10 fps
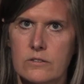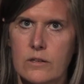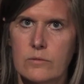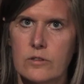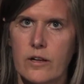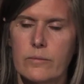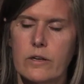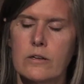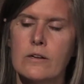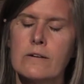a stable
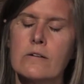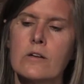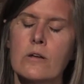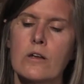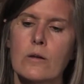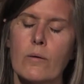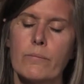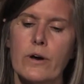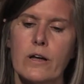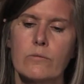climate.
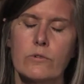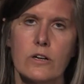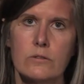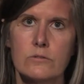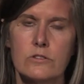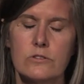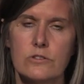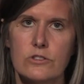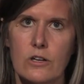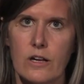But we don't
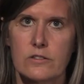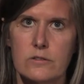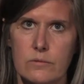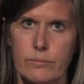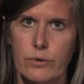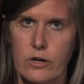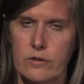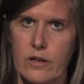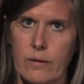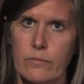just
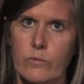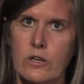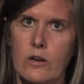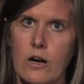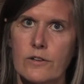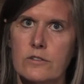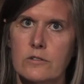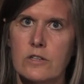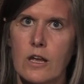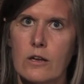burn them. We could
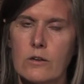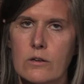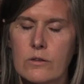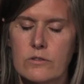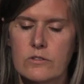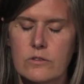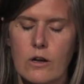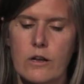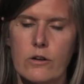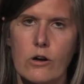also take these
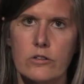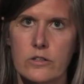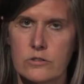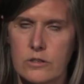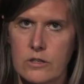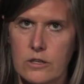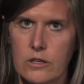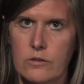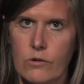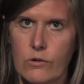unholy
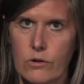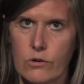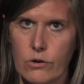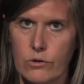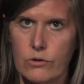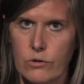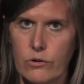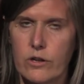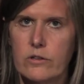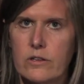trinity, coal,
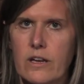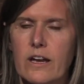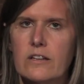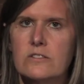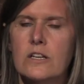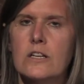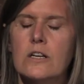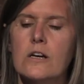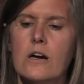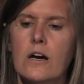oil, and gas,
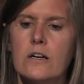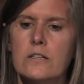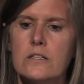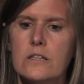uh,